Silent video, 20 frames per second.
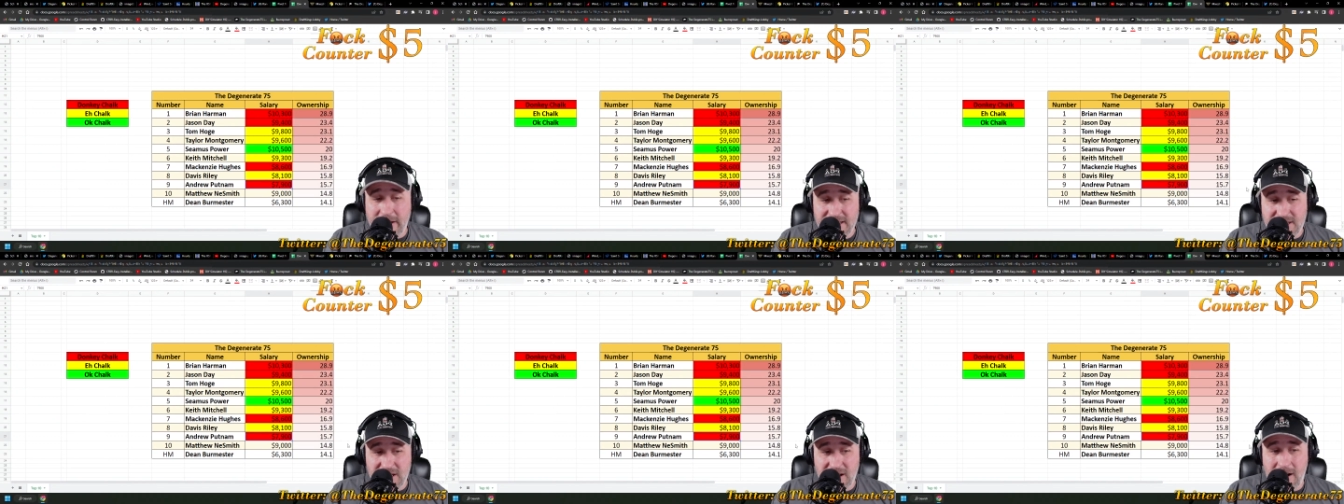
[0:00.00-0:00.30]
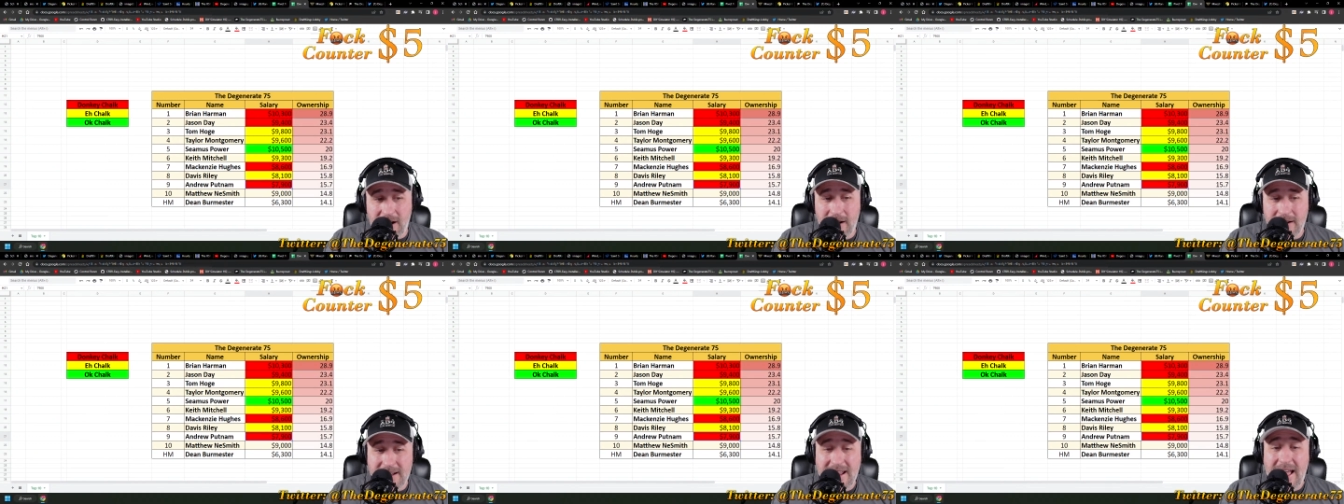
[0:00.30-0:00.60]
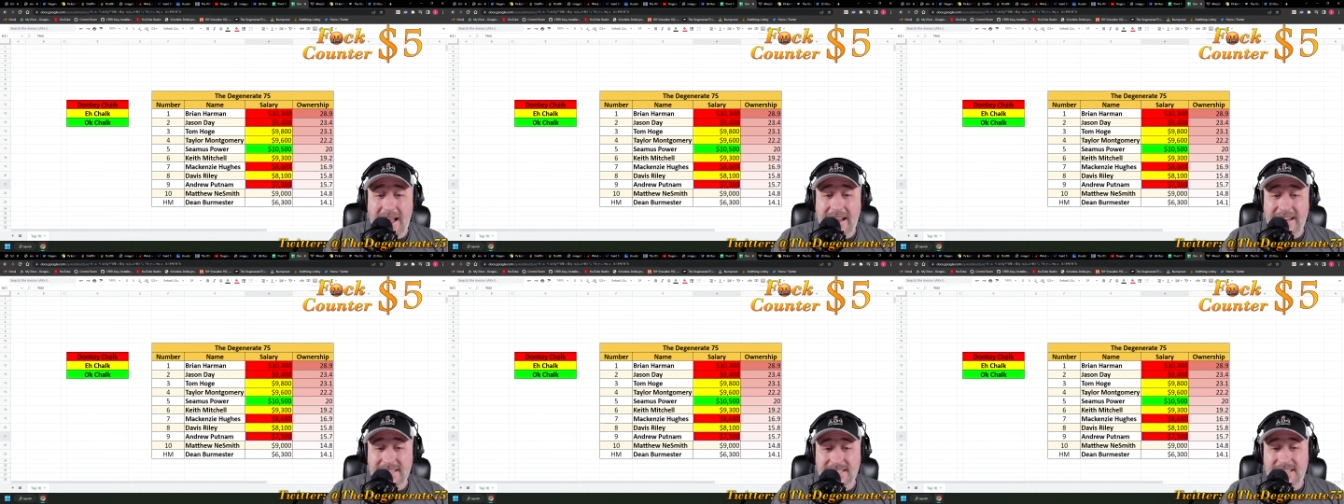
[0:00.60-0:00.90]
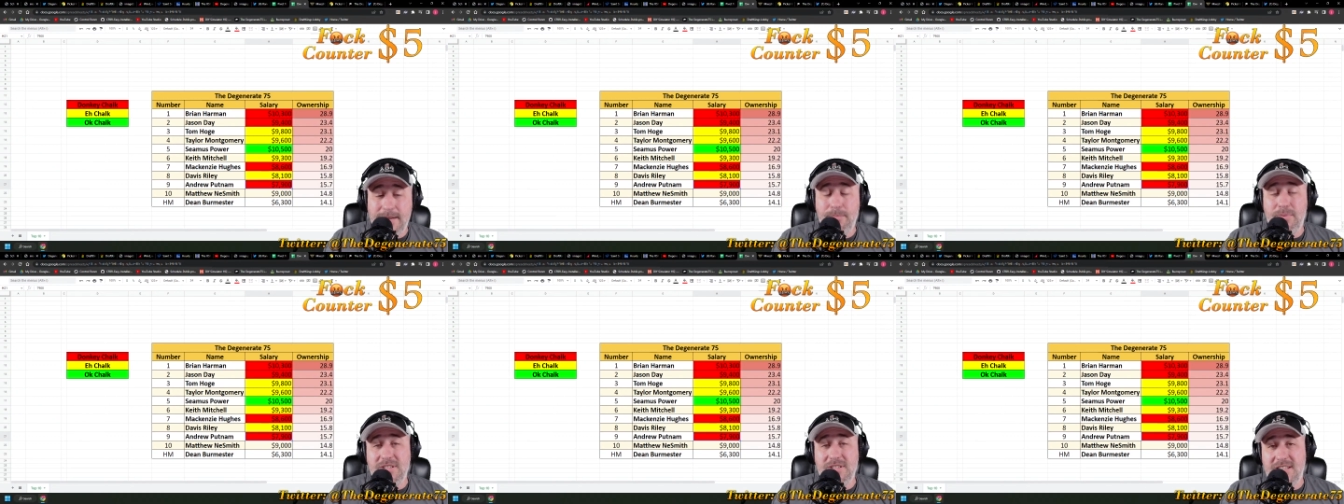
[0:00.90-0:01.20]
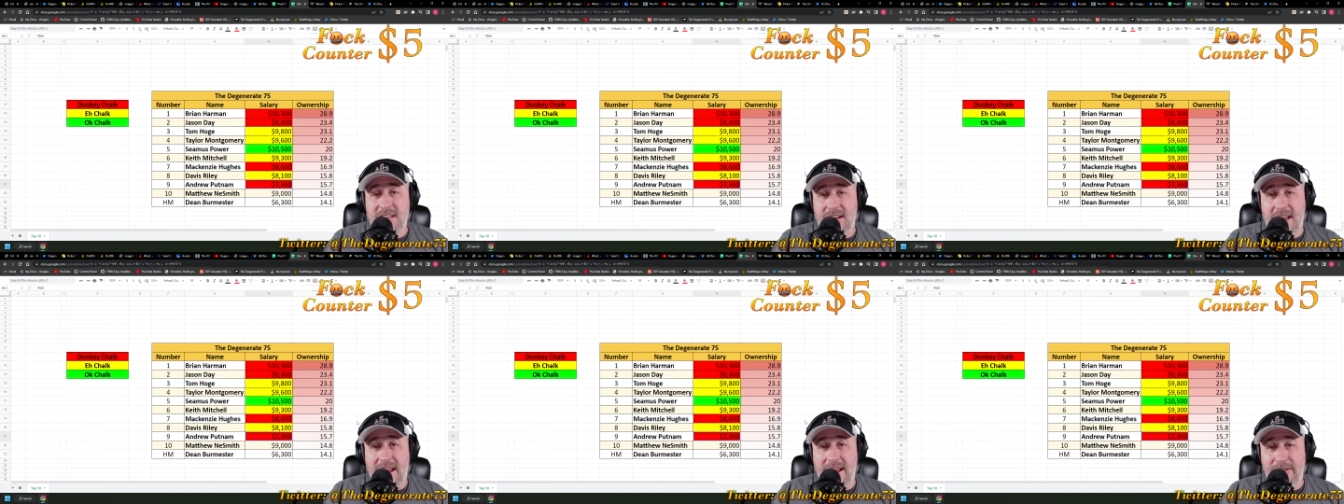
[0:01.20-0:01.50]
Chalk.
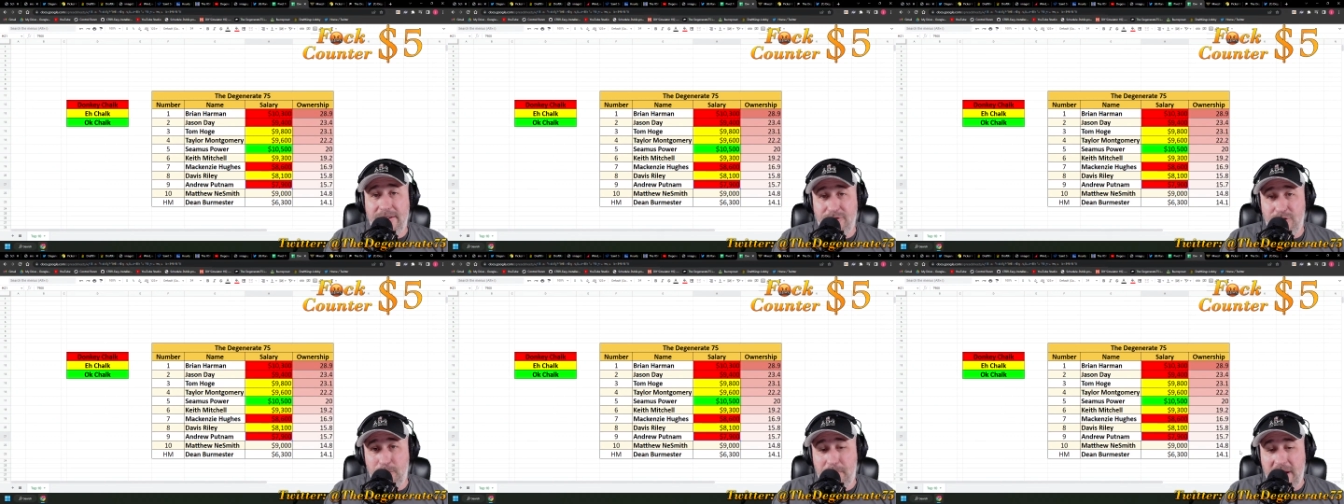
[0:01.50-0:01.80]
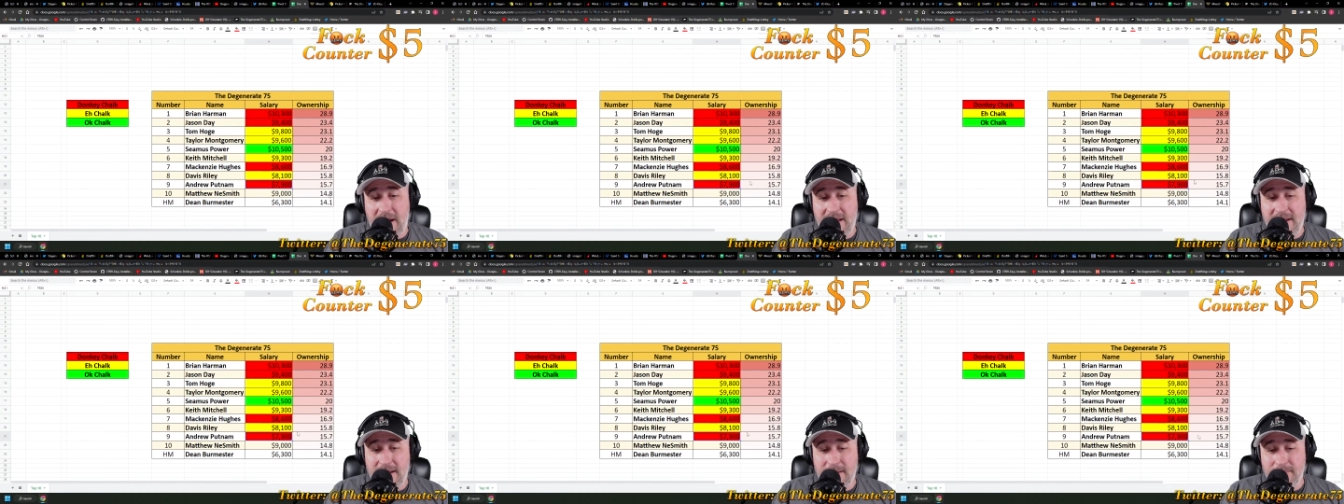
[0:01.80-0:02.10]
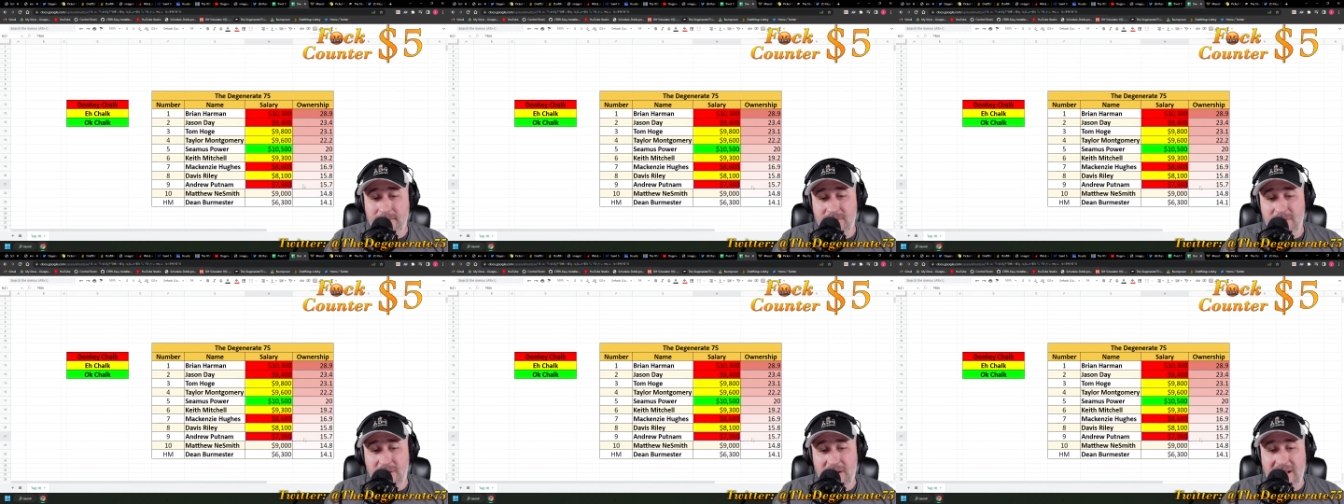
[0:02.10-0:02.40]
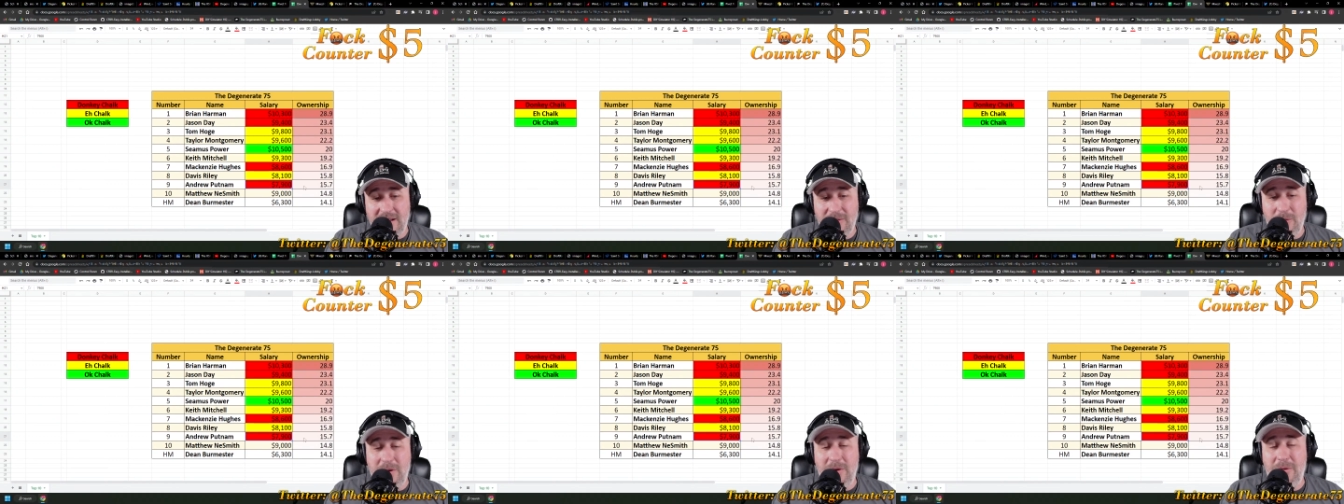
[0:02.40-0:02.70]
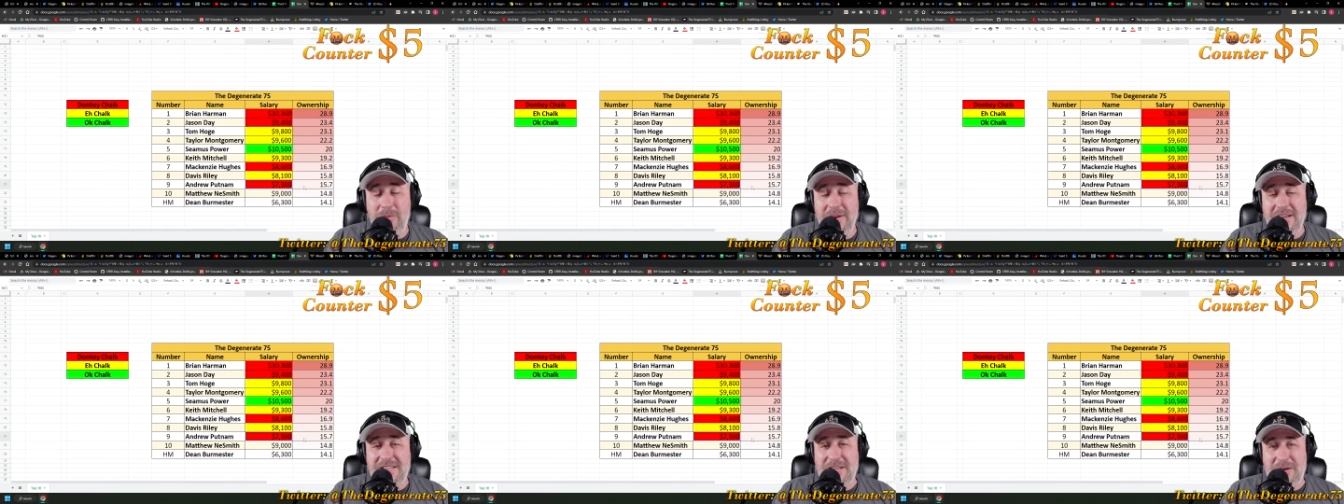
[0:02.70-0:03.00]
19% Andrew Putnam. What
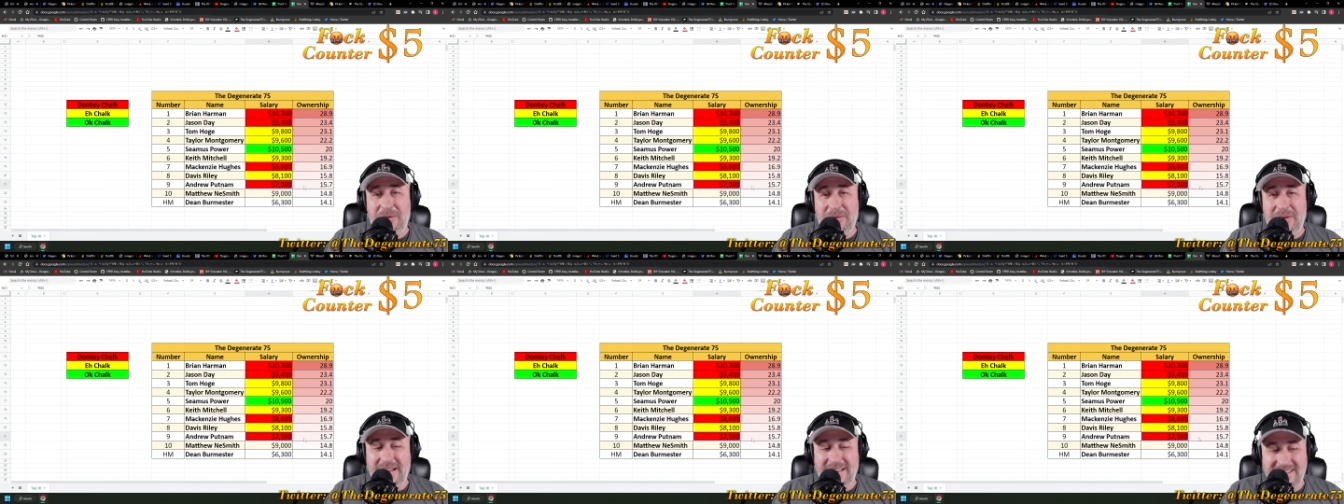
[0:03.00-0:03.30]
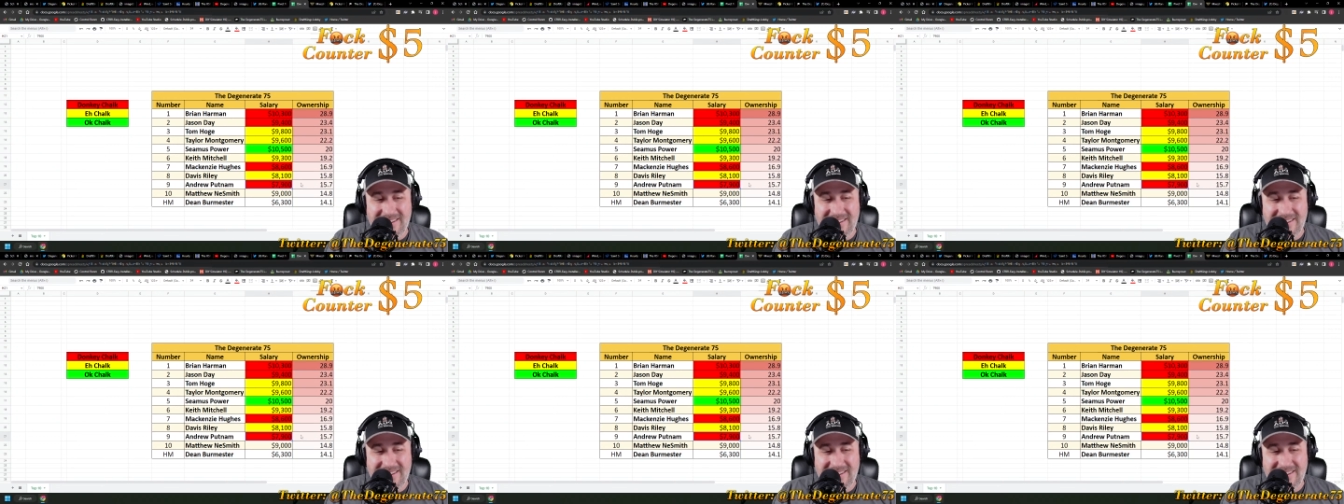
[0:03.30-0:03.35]
are we doing?